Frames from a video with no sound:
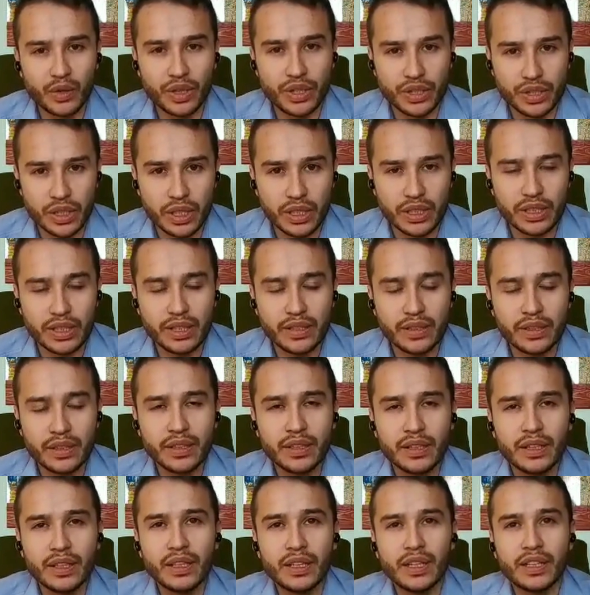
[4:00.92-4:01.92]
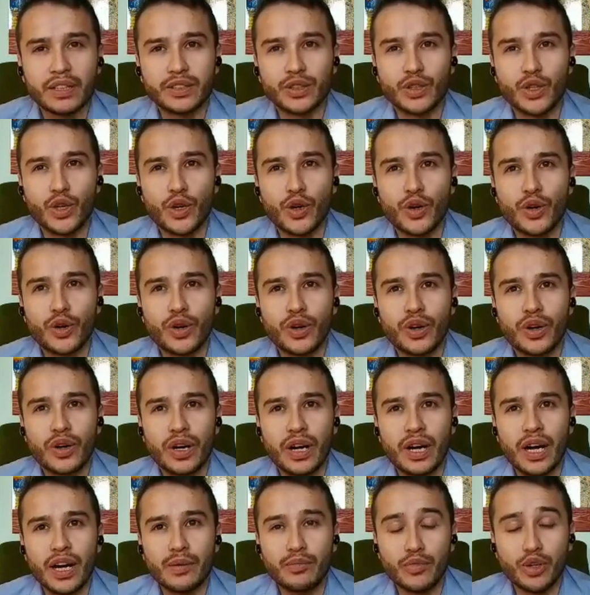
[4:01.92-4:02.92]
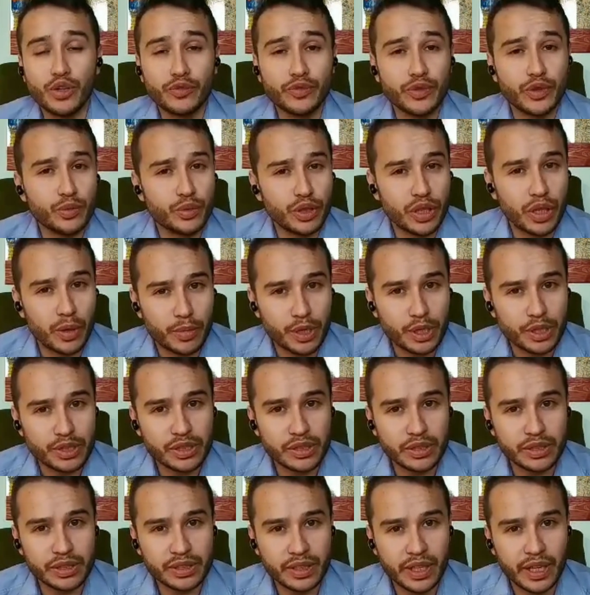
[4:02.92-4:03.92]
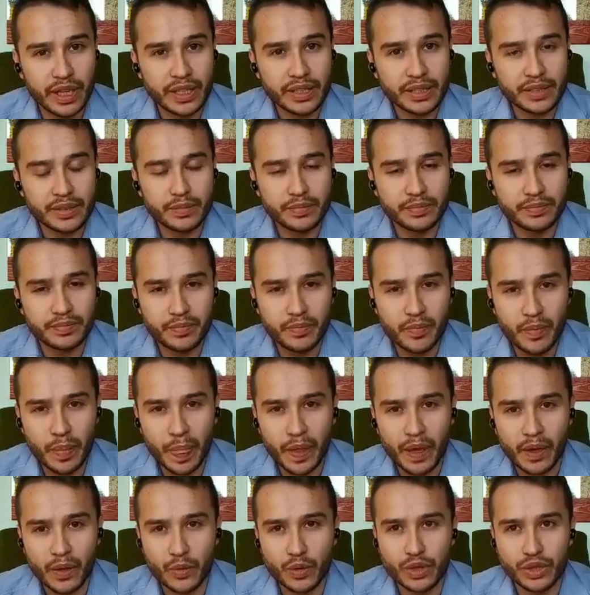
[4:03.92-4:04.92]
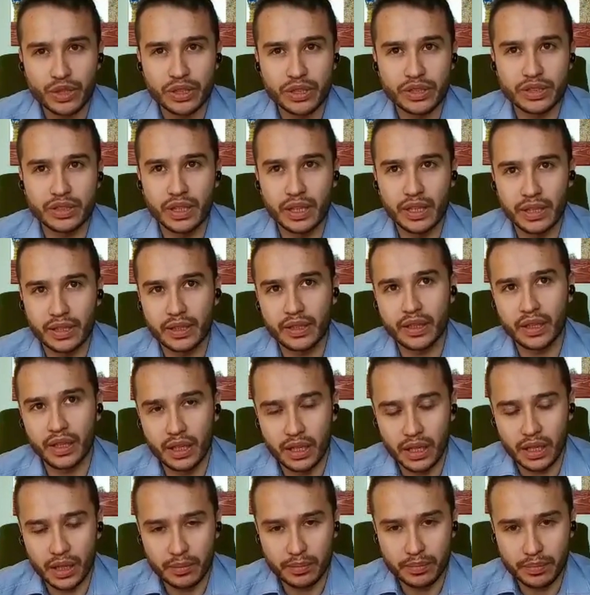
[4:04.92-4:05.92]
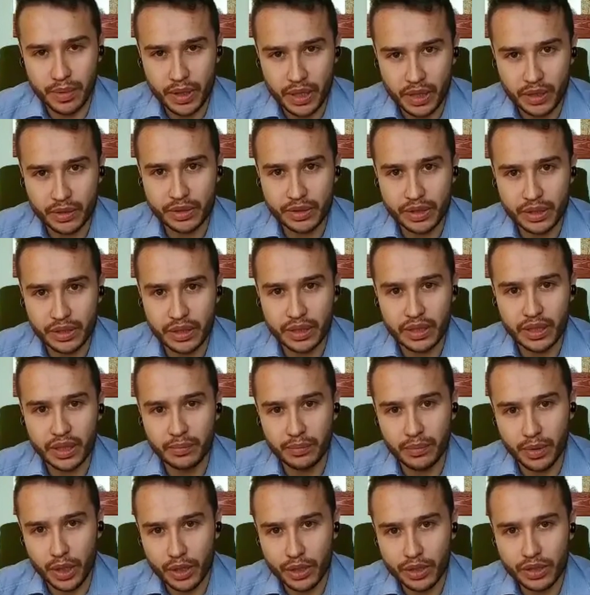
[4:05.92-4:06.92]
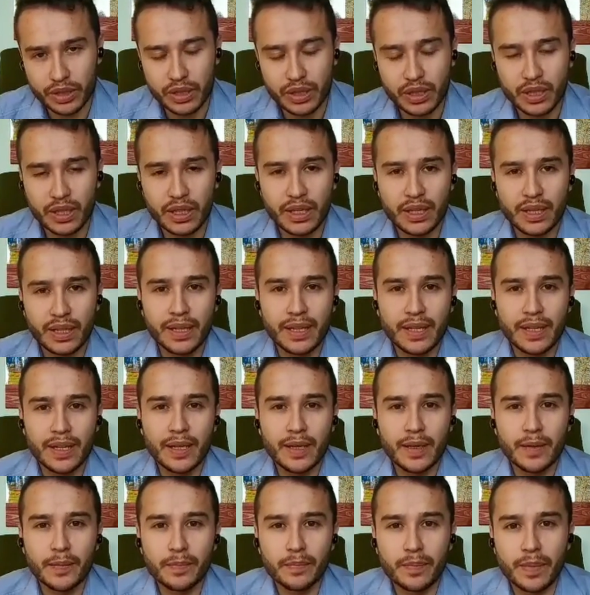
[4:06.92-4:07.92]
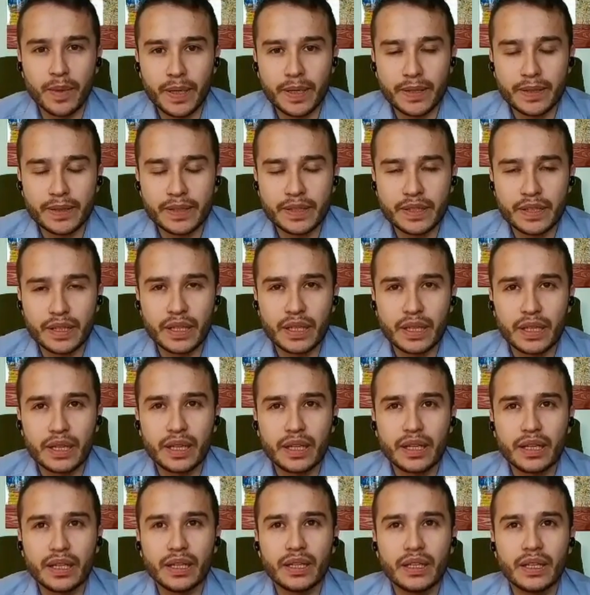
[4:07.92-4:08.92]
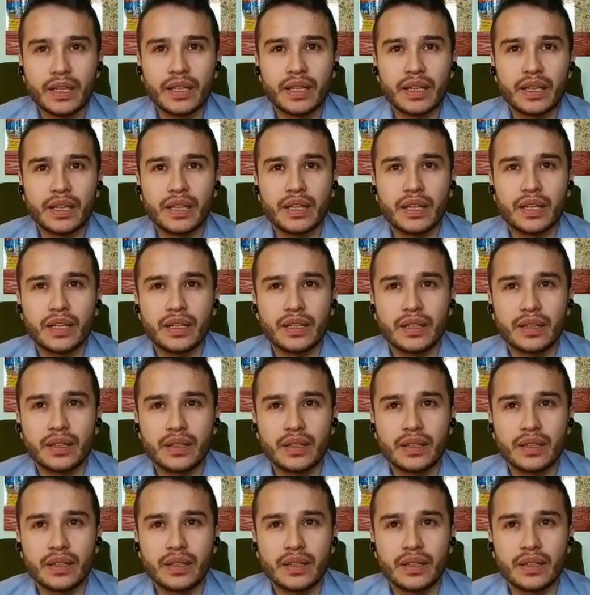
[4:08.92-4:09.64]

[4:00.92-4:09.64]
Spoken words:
originally. So I moved to Budapest in this case, which is like a bigger city than Page. But I